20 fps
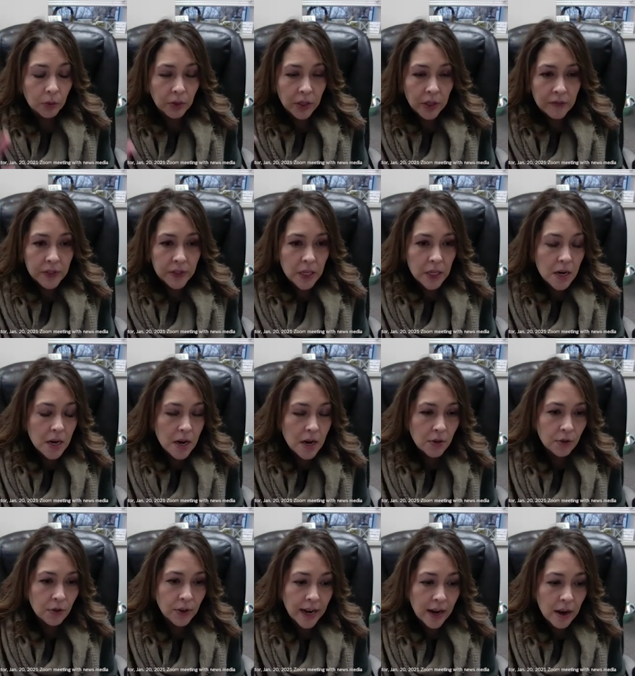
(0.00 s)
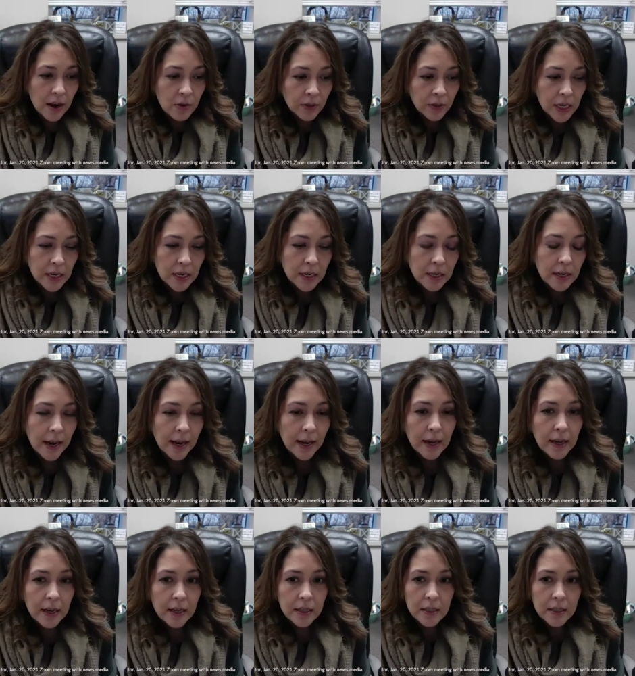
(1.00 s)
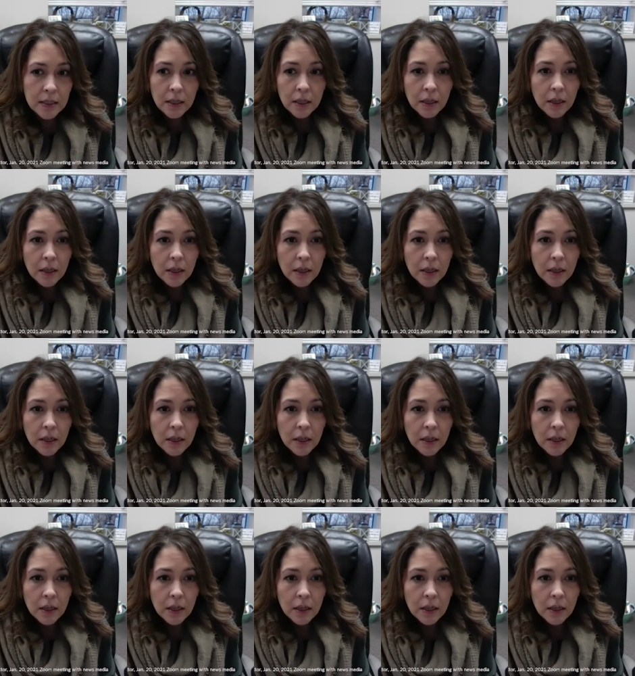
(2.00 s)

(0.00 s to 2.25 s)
lives in another county and